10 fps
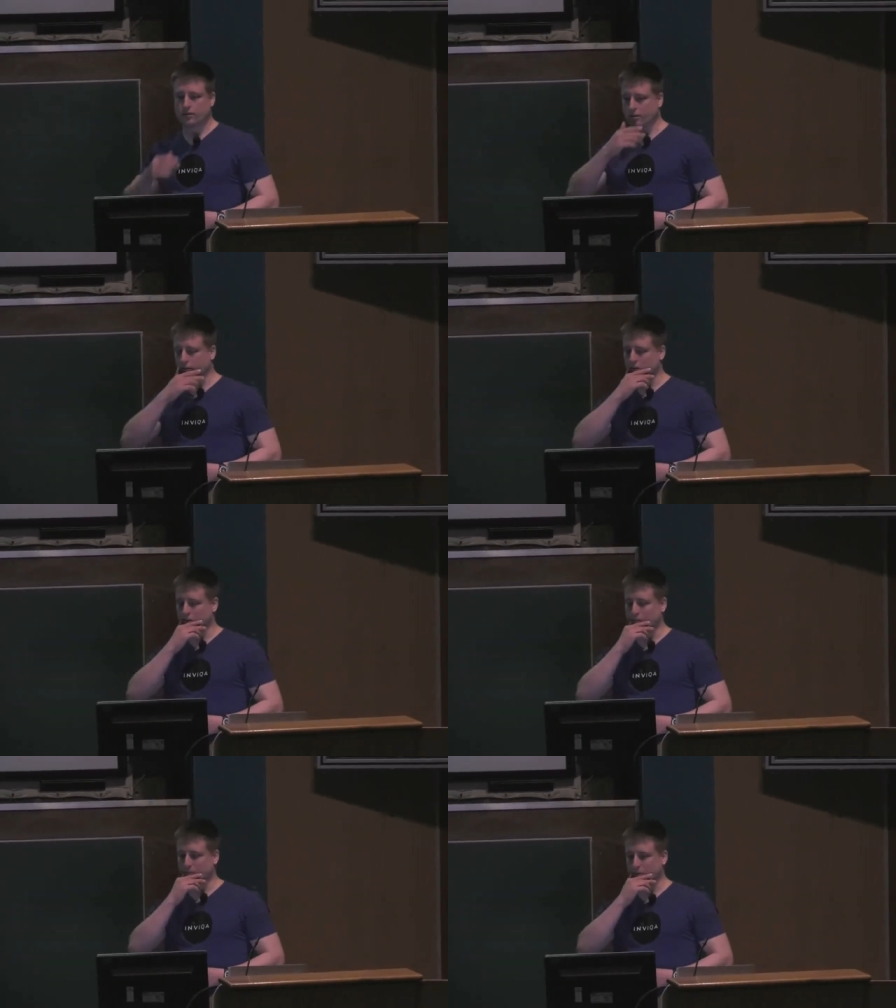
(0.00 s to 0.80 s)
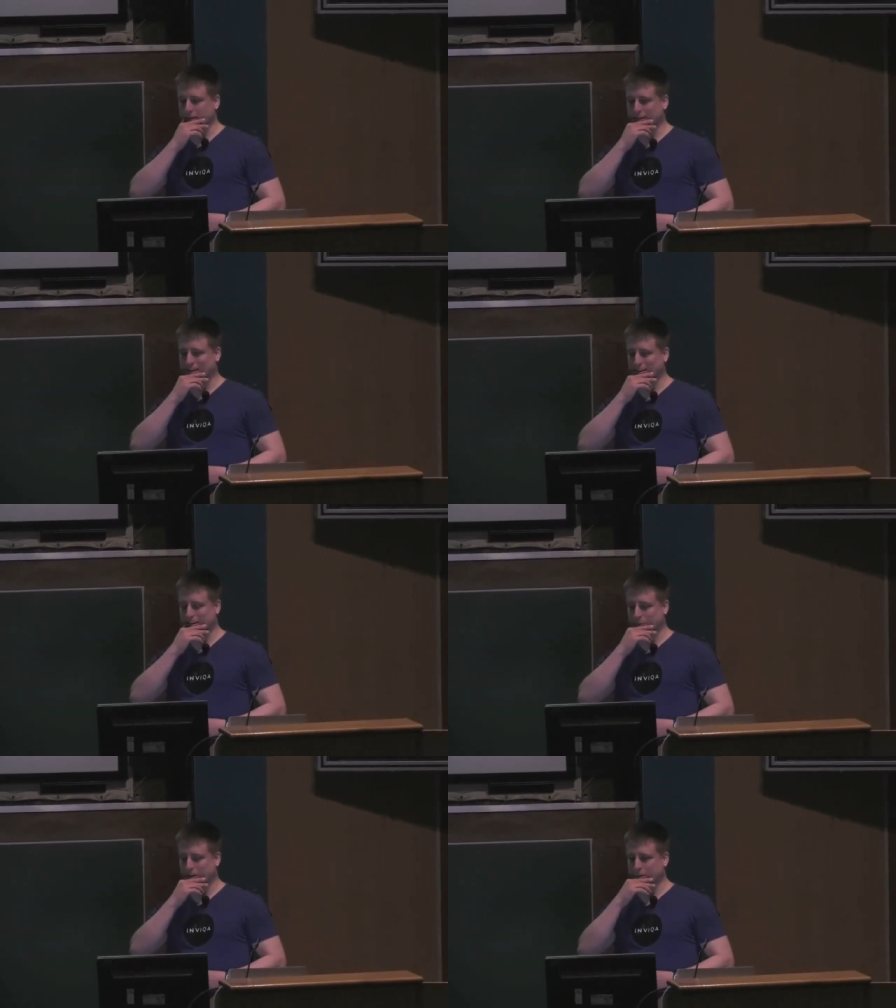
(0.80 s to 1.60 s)
There are times when it
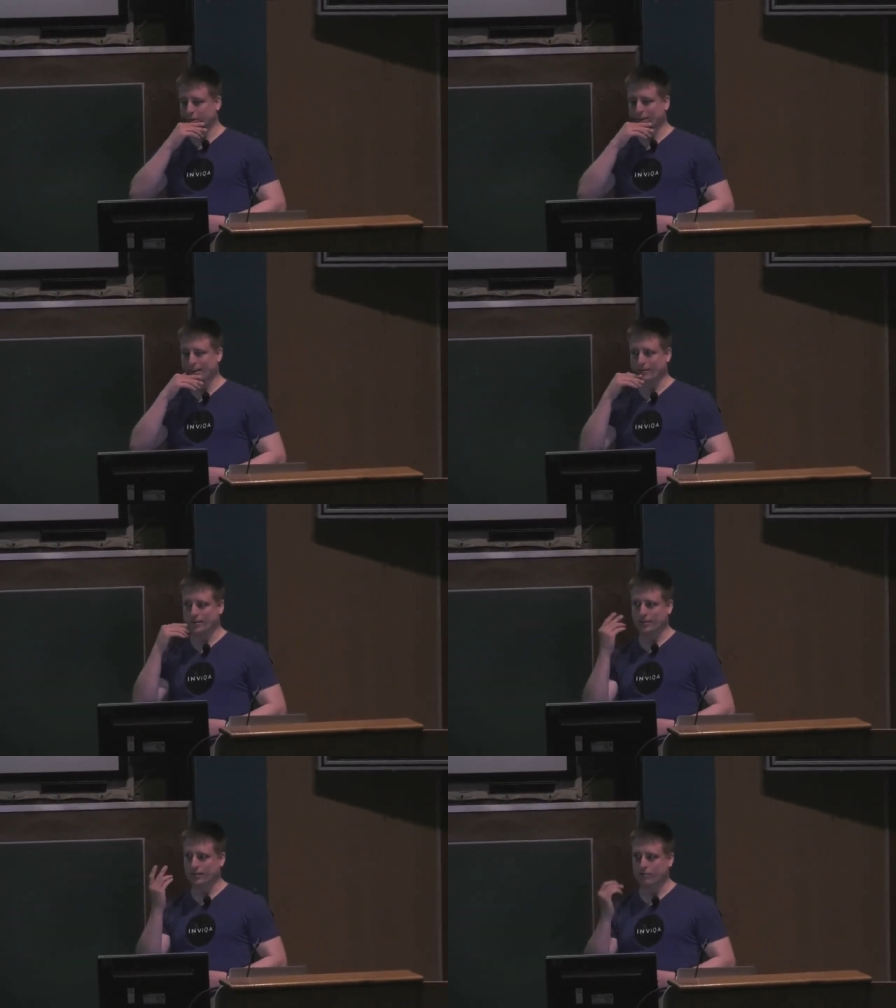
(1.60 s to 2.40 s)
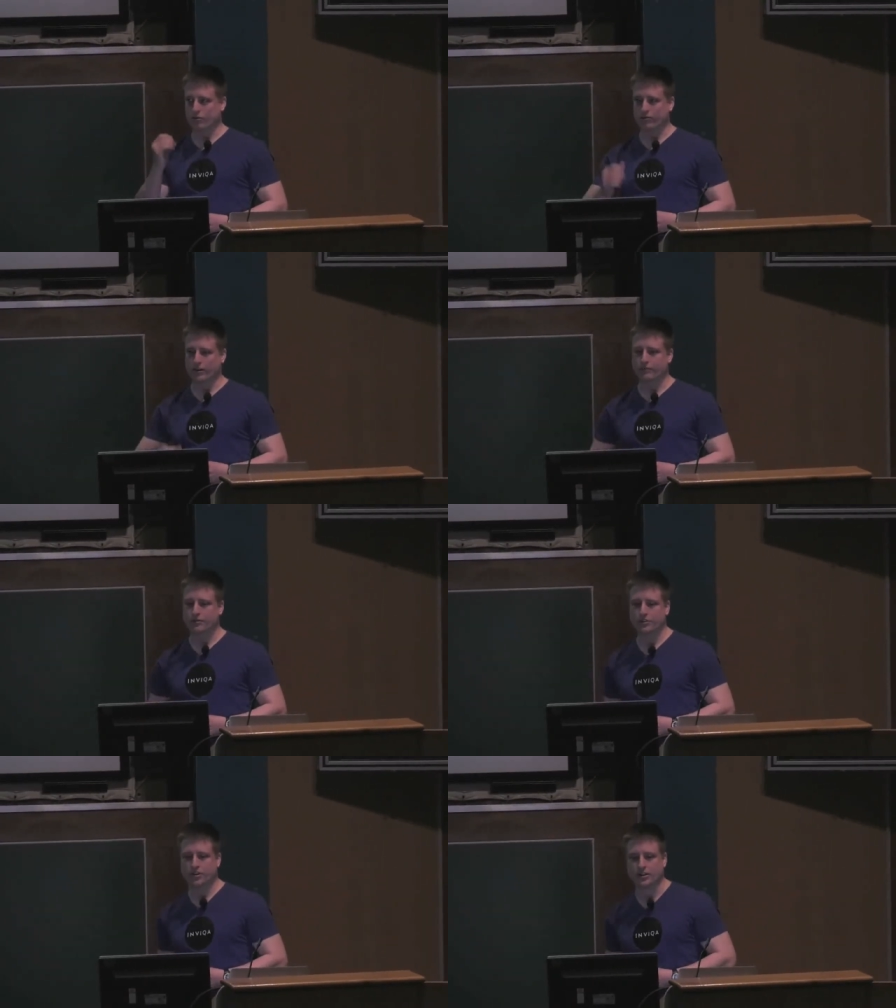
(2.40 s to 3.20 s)
actually works by counting the number of
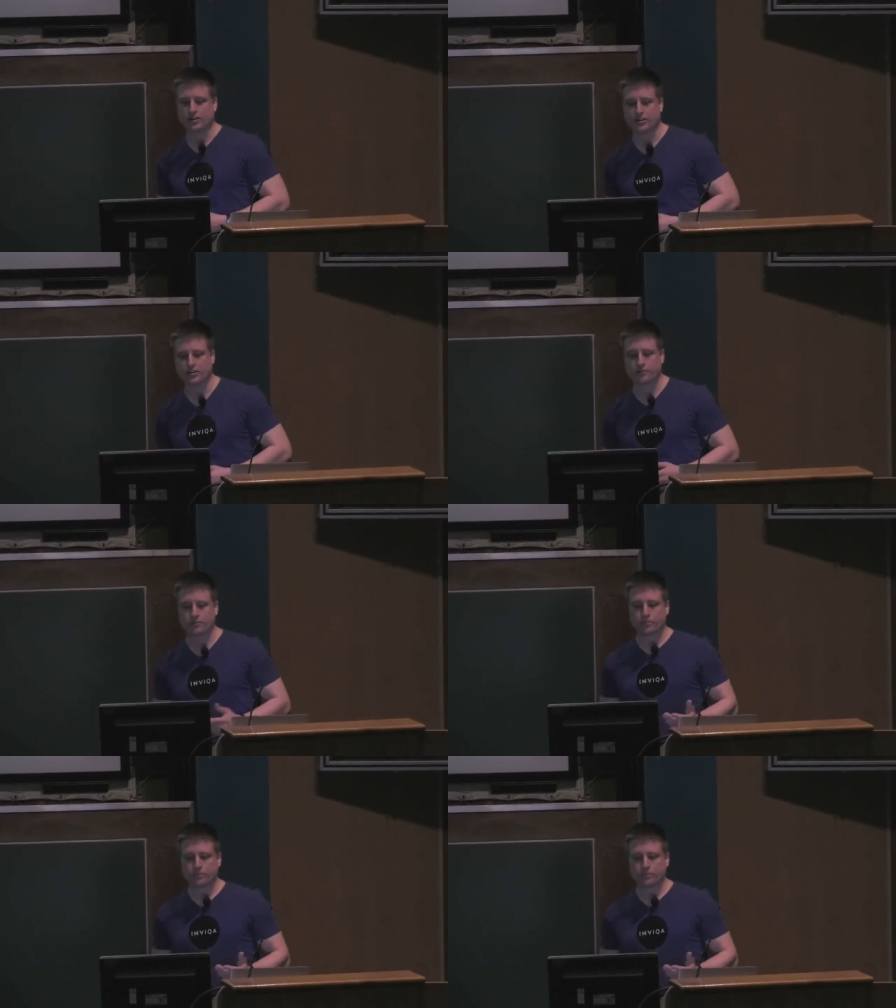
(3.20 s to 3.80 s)
reference changes.